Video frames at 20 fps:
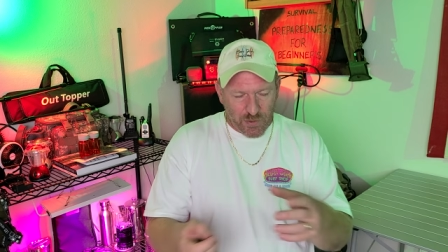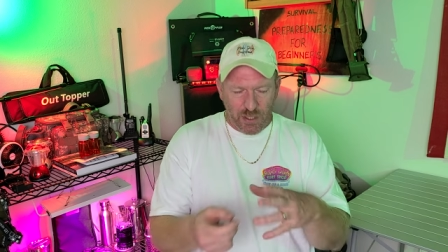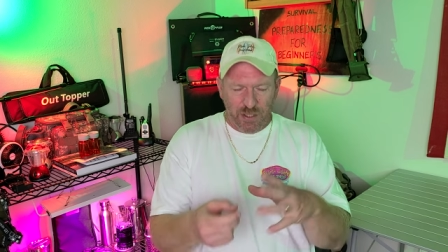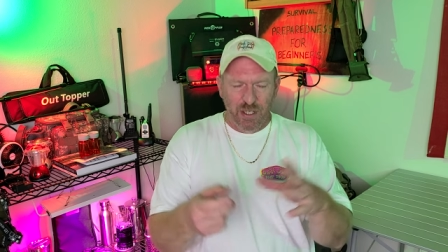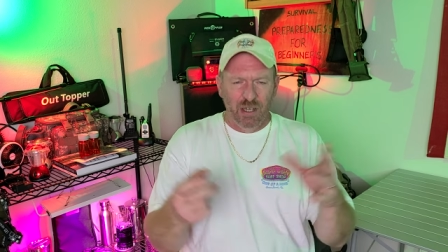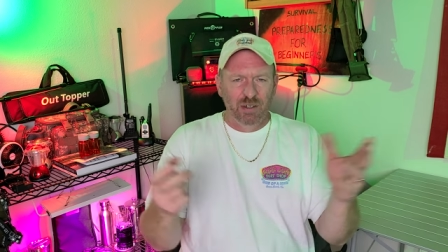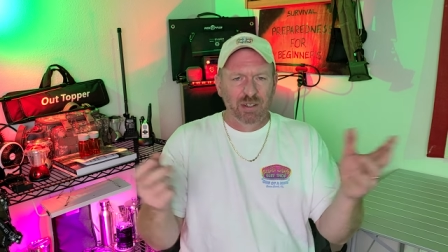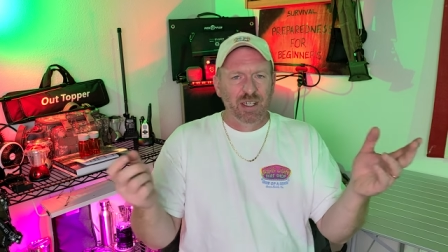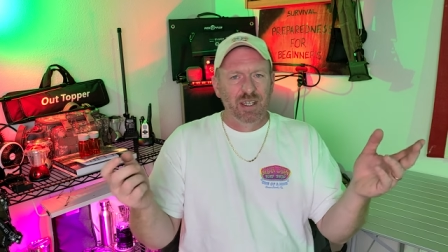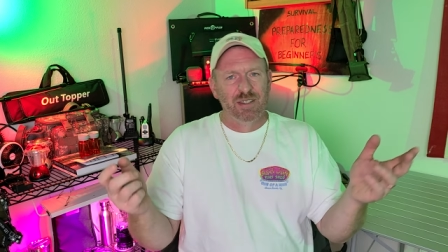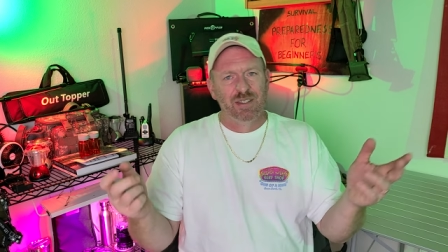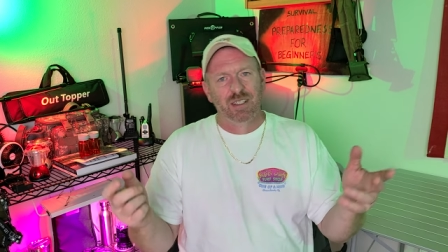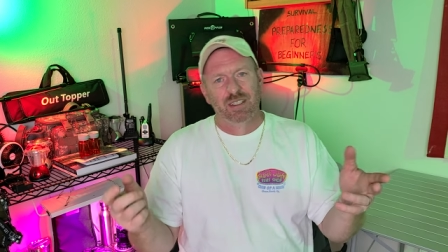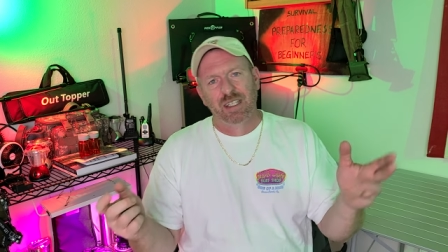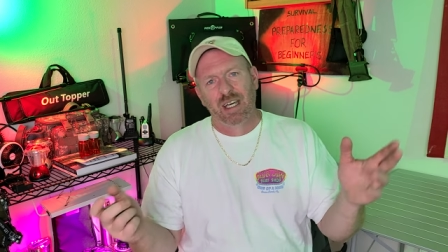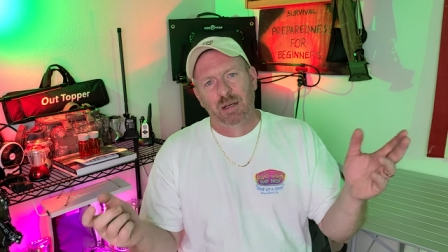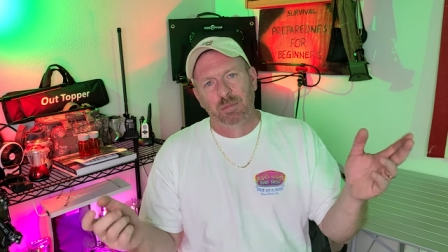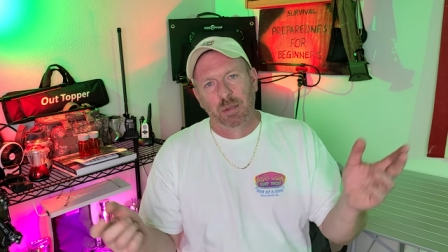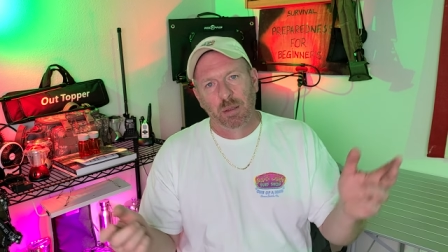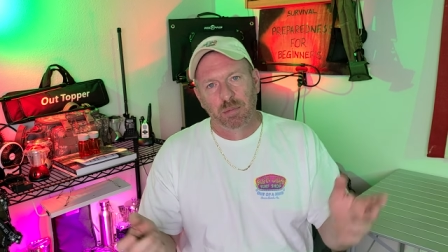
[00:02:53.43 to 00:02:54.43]
now, yes, a
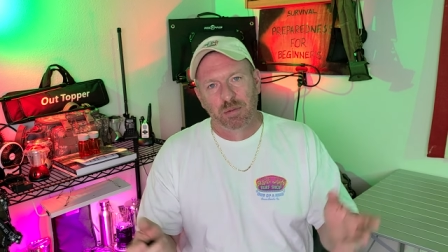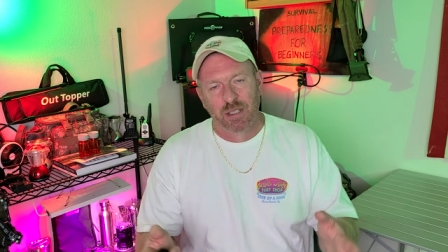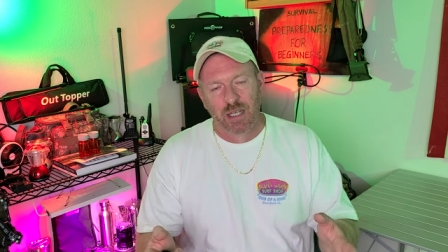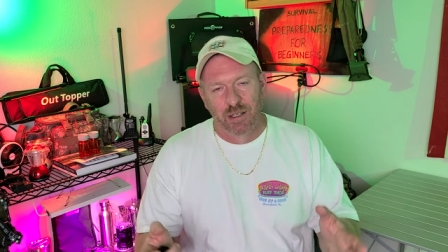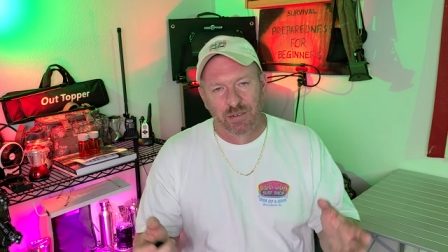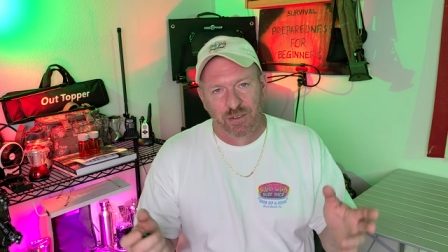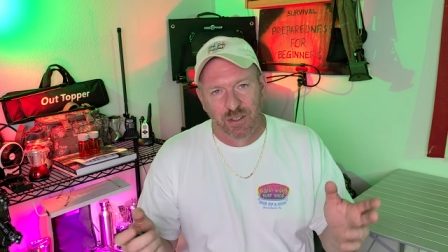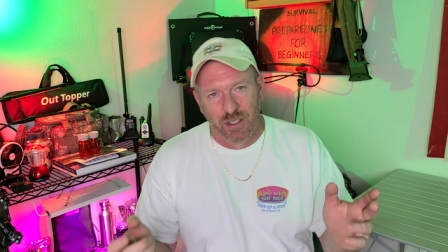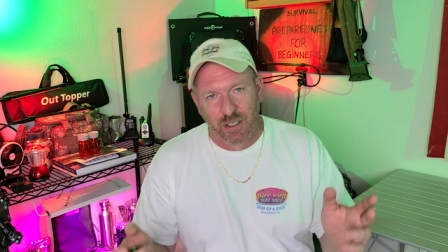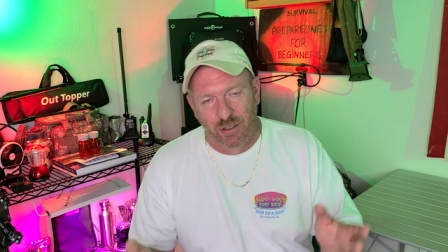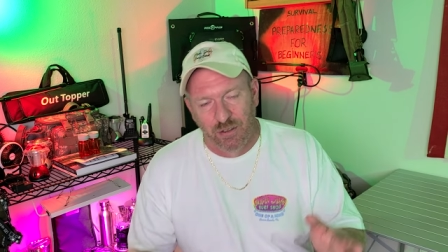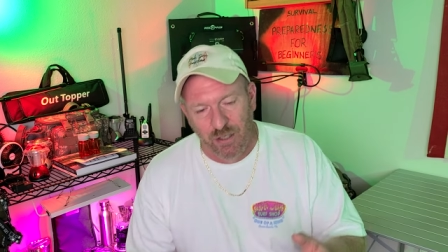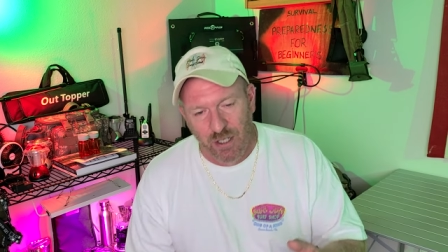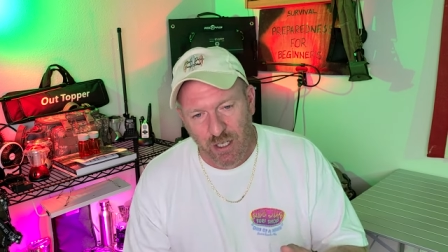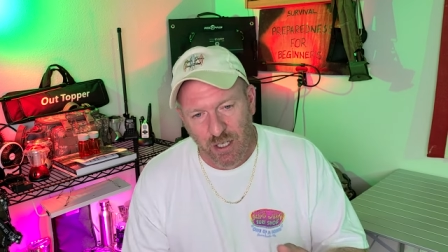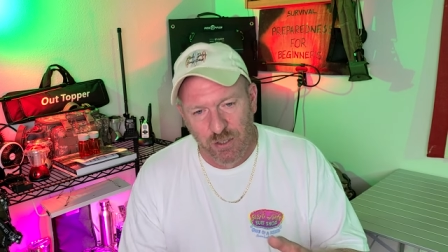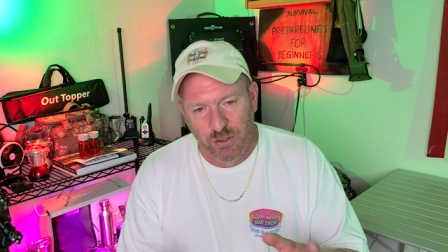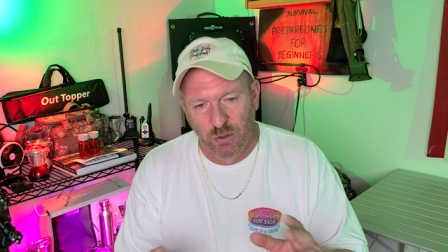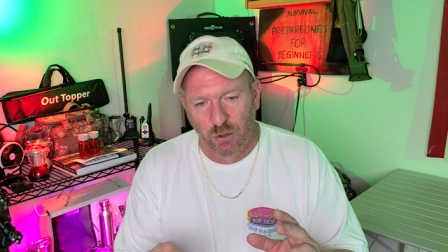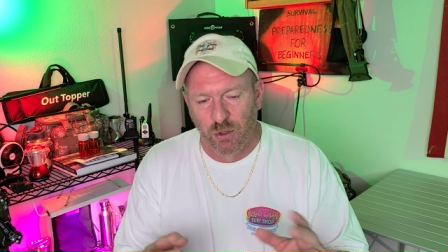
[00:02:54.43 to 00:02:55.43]
lot of people out there
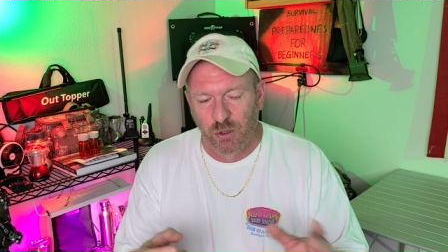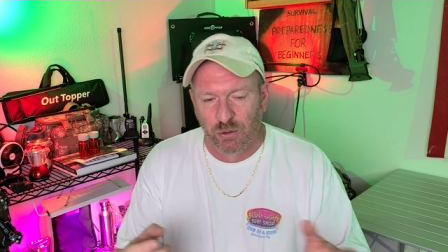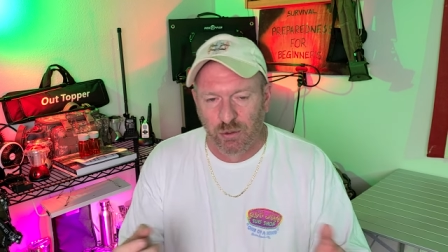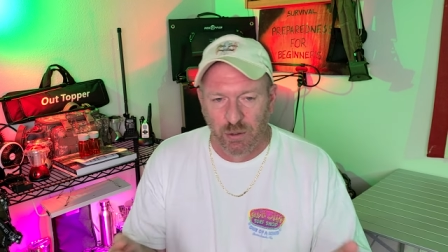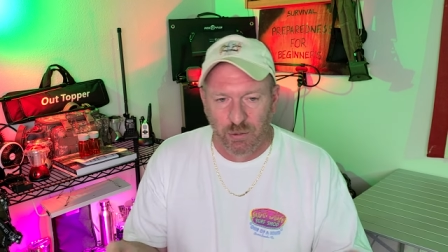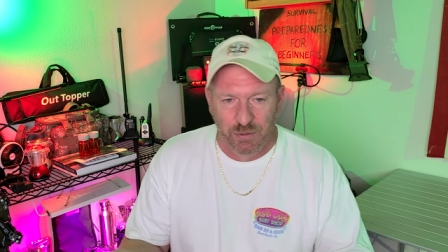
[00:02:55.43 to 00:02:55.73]
don't agree